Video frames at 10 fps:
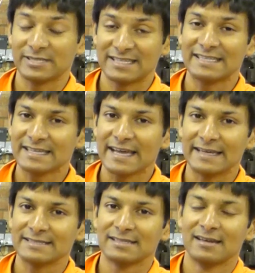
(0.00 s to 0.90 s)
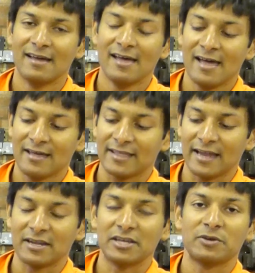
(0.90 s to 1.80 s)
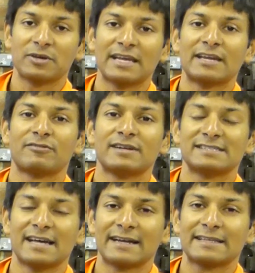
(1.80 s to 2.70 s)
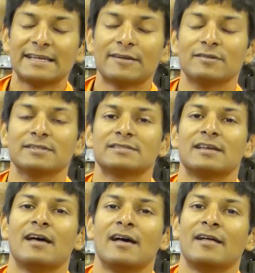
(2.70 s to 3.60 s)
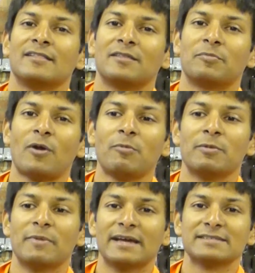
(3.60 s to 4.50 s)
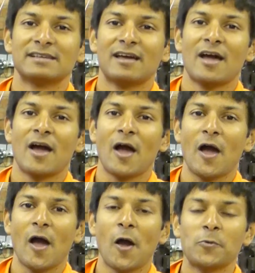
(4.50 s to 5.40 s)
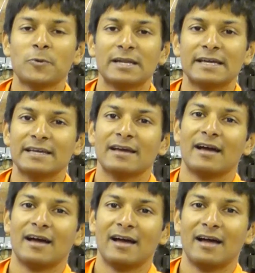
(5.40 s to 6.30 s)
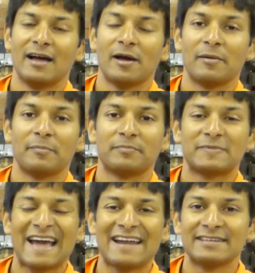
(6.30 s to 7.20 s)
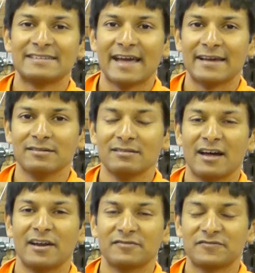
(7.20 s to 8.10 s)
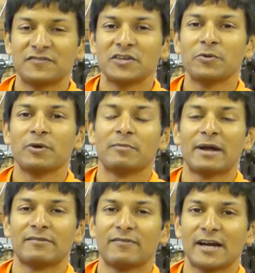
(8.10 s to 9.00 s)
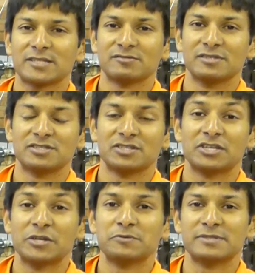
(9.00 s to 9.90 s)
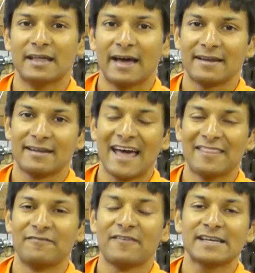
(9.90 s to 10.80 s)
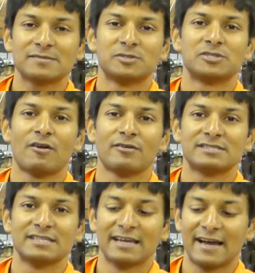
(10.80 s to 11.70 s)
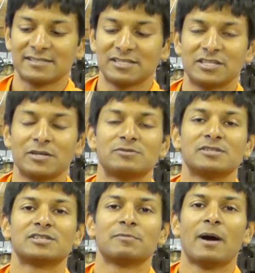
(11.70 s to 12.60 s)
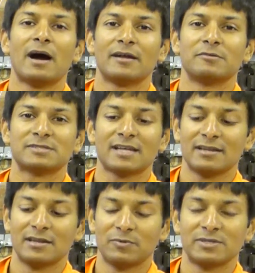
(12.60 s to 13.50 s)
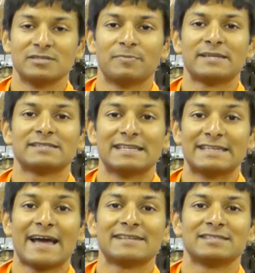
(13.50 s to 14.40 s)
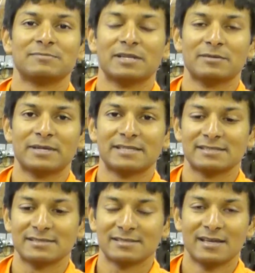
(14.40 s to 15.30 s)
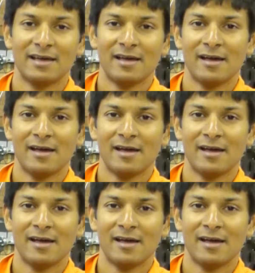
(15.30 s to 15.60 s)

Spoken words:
which this is, then you can increase that clearance. The problem is only Cannondale and a few other manufacturers use that, and the vast majority actually use the Shimano standard, which is basically 90mm